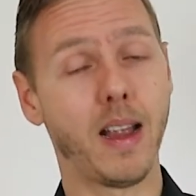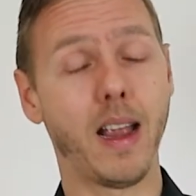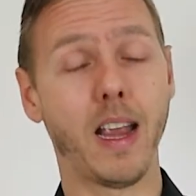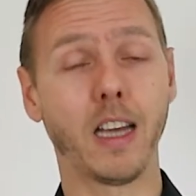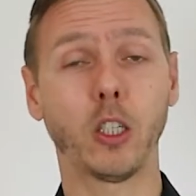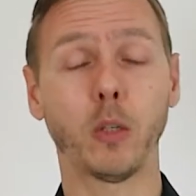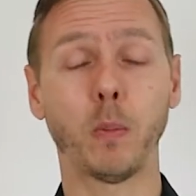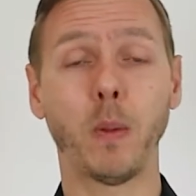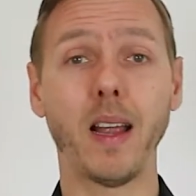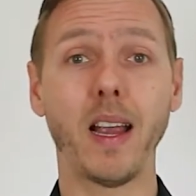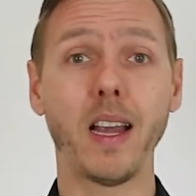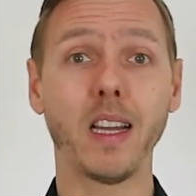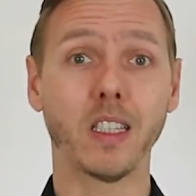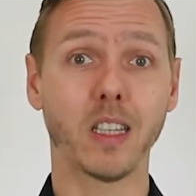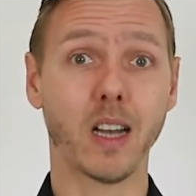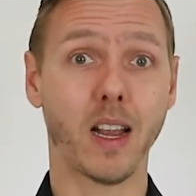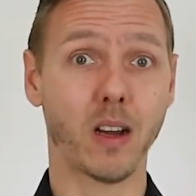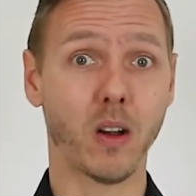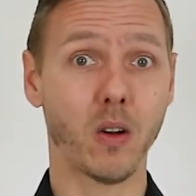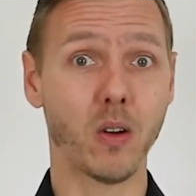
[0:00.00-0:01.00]
explains
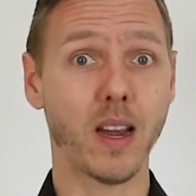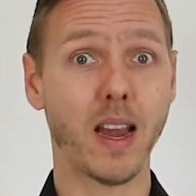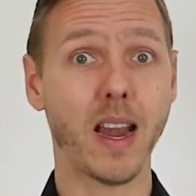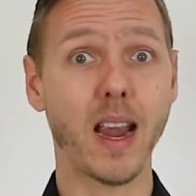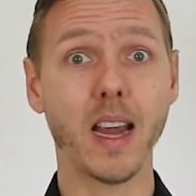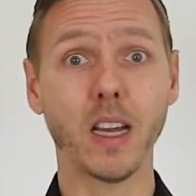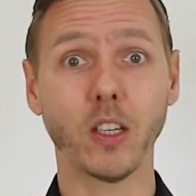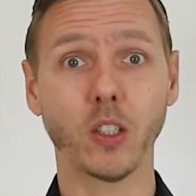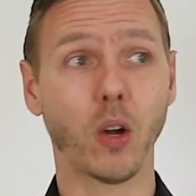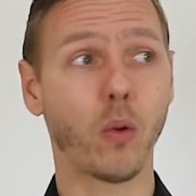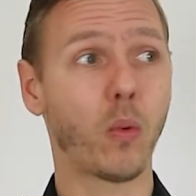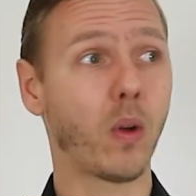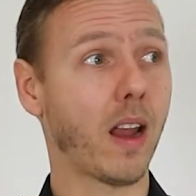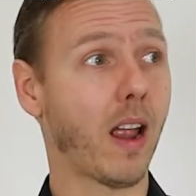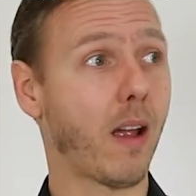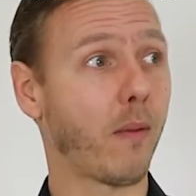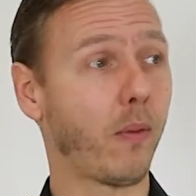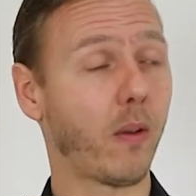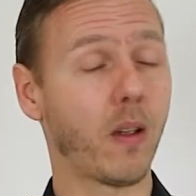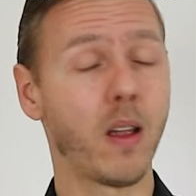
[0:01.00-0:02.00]
like, okay, so we
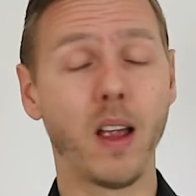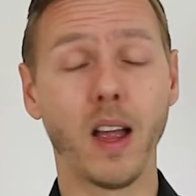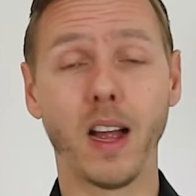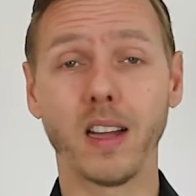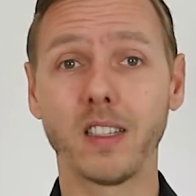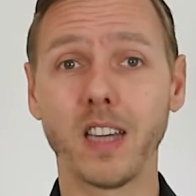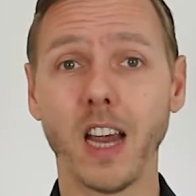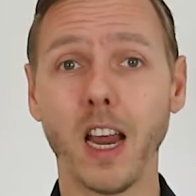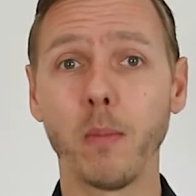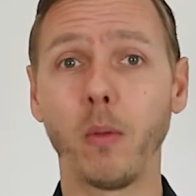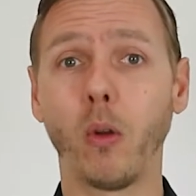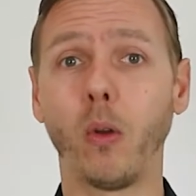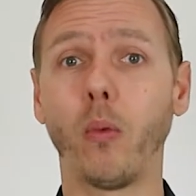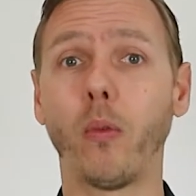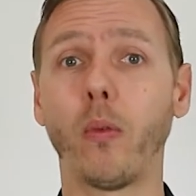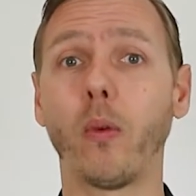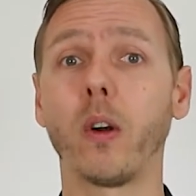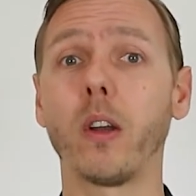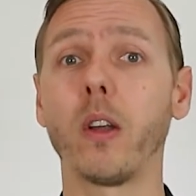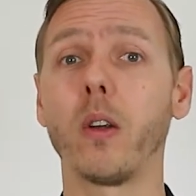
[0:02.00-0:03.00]
have a table
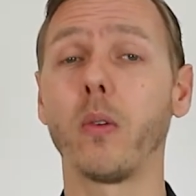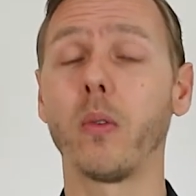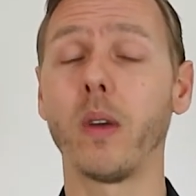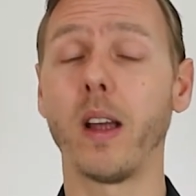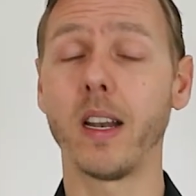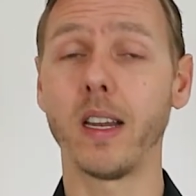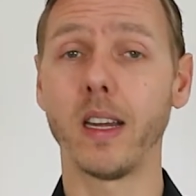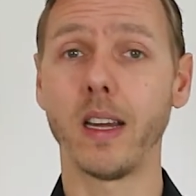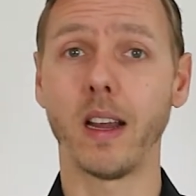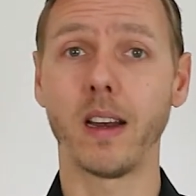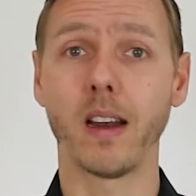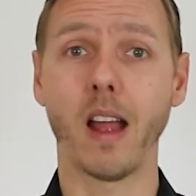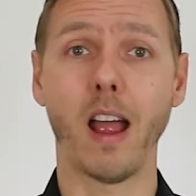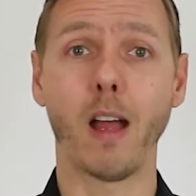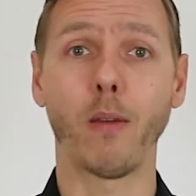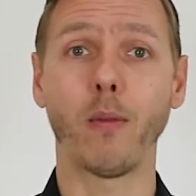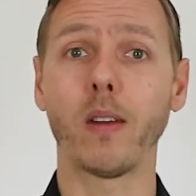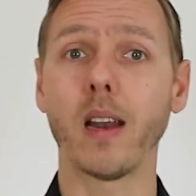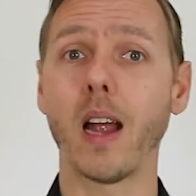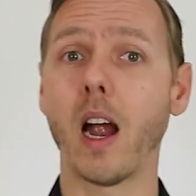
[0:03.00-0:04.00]
for you ready in
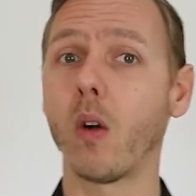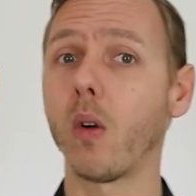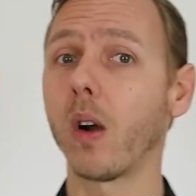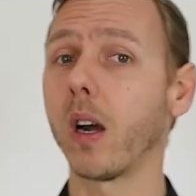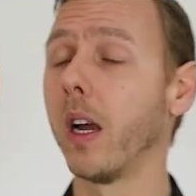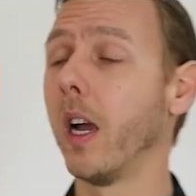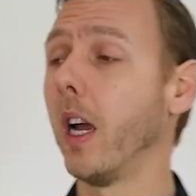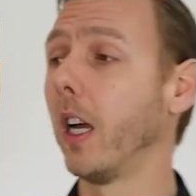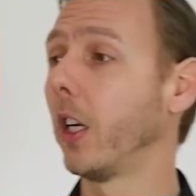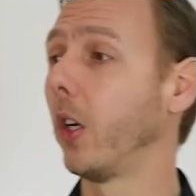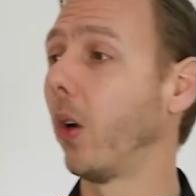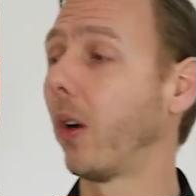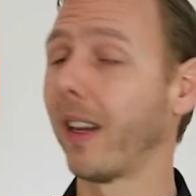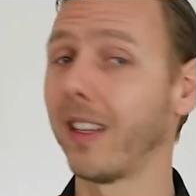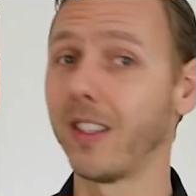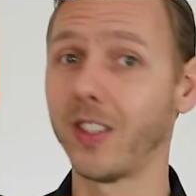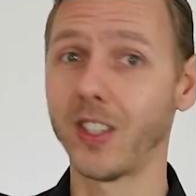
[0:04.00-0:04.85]
half an hour. You can